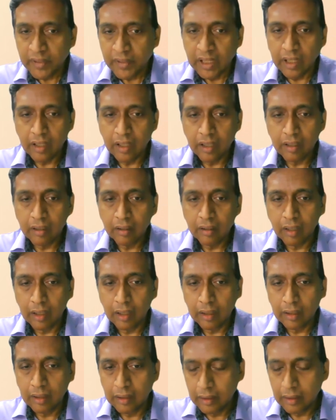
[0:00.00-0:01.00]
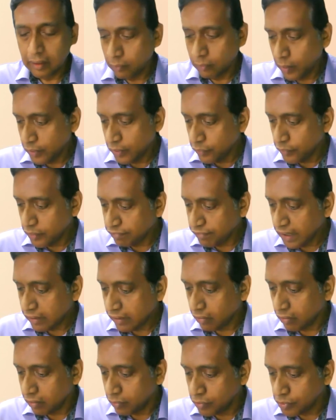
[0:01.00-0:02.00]
I want to reflect
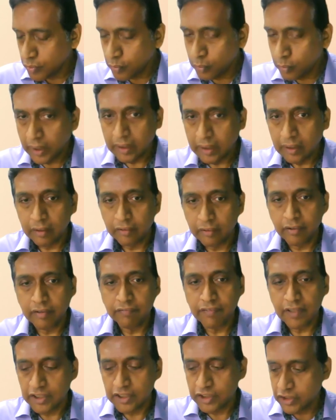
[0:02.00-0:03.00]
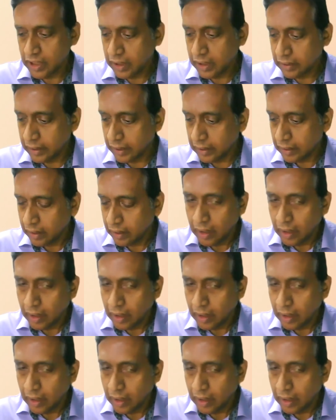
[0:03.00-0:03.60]
on also what Griff has shared that,